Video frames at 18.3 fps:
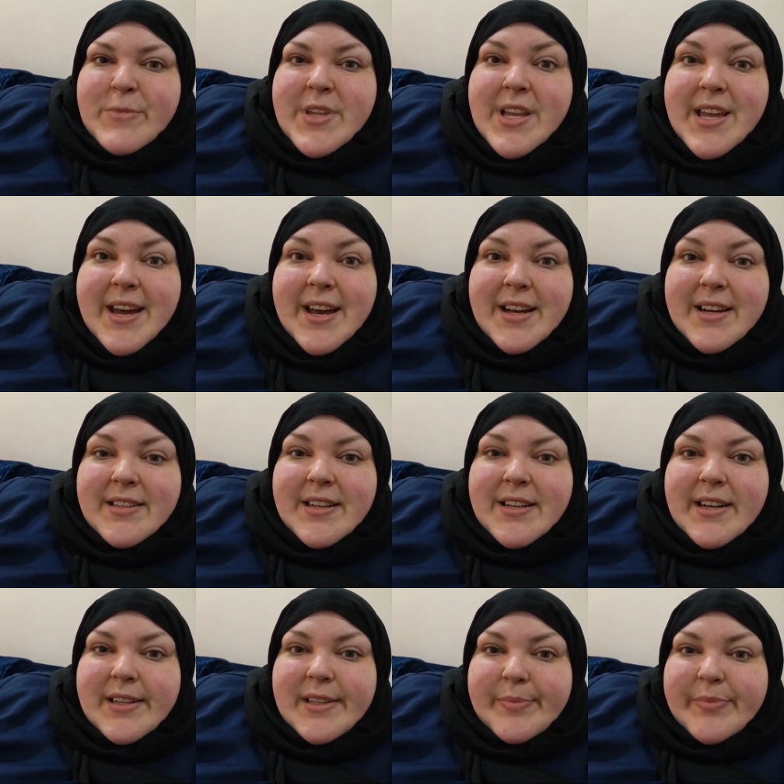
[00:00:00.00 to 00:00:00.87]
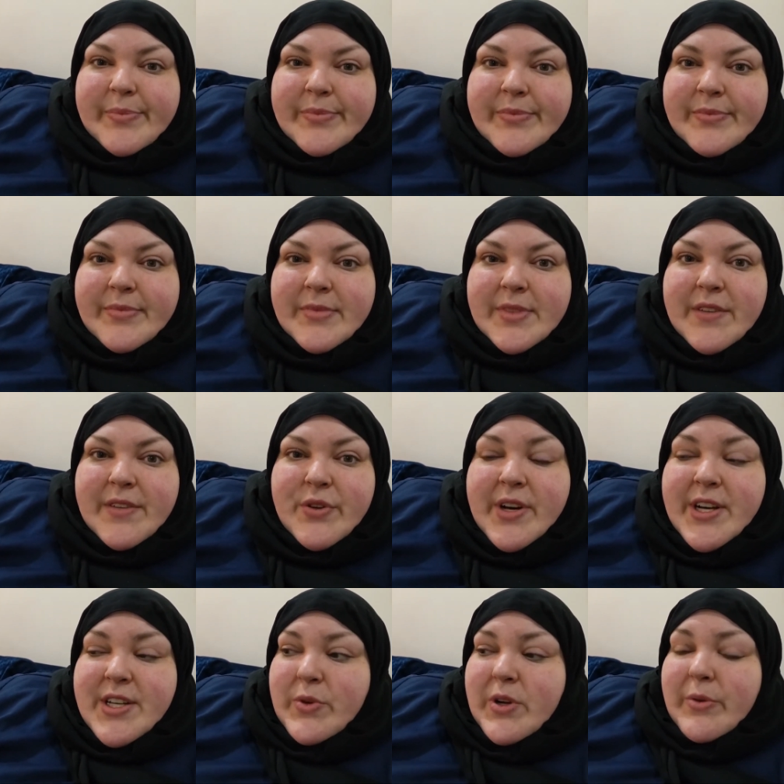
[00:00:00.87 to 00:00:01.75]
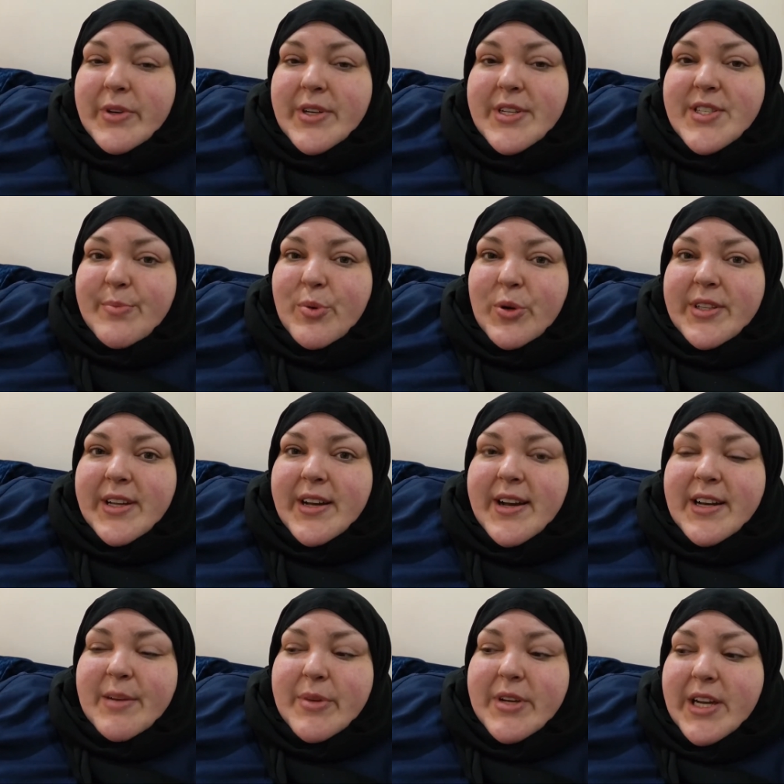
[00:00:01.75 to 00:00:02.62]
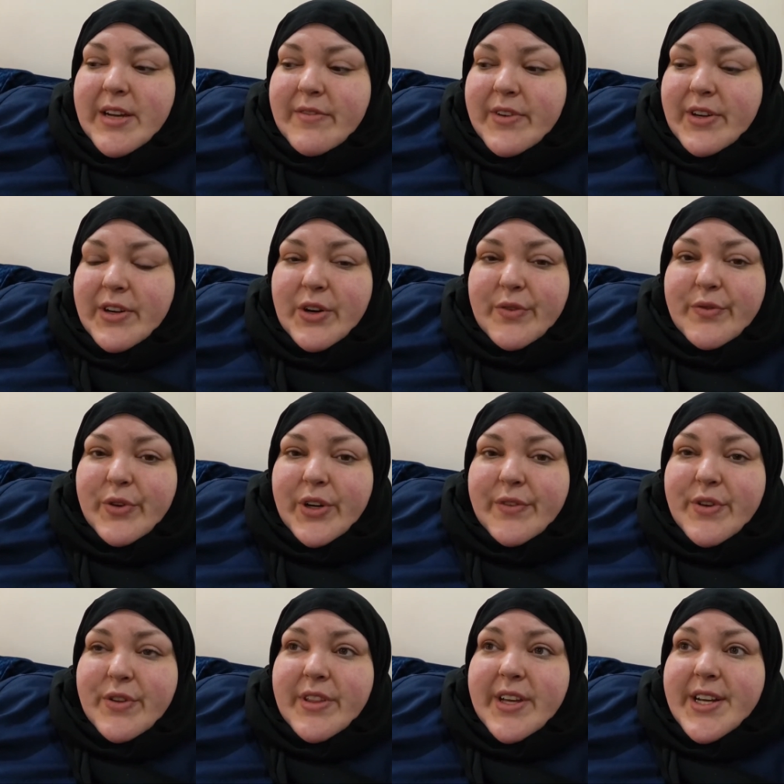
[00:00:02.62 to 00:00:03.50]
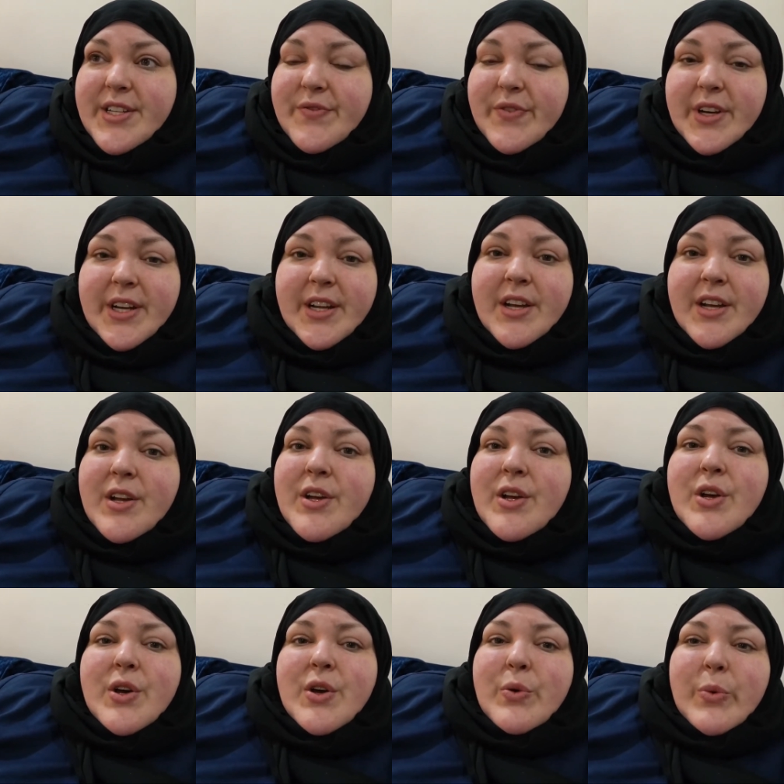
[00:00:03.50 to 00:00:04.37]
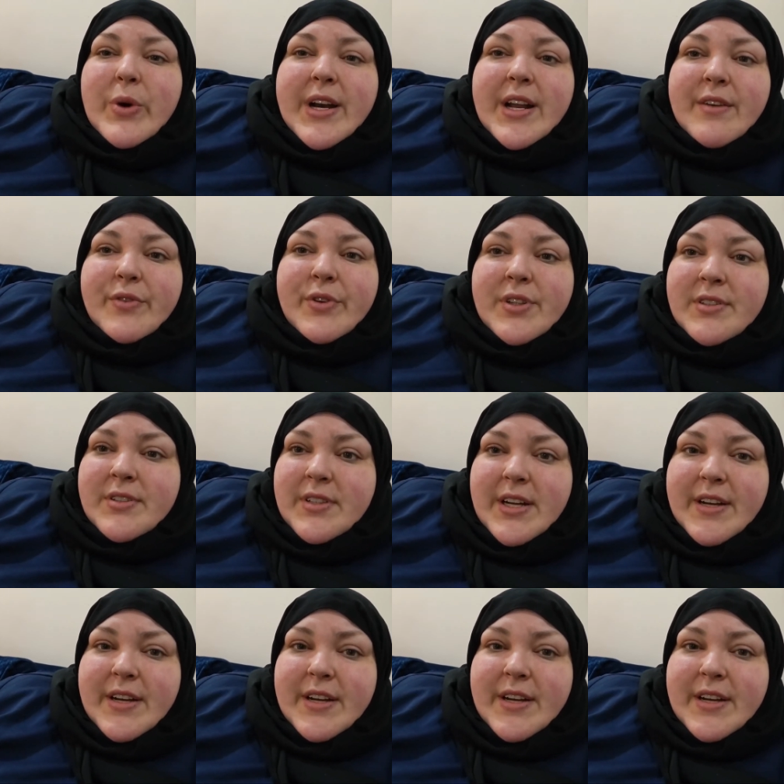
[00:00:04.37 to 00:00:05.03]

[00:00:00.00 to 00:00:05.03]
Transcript: Yeah. Um, if you guys all want to support that kind of behavior, go for it. If you think it's funny, whatever.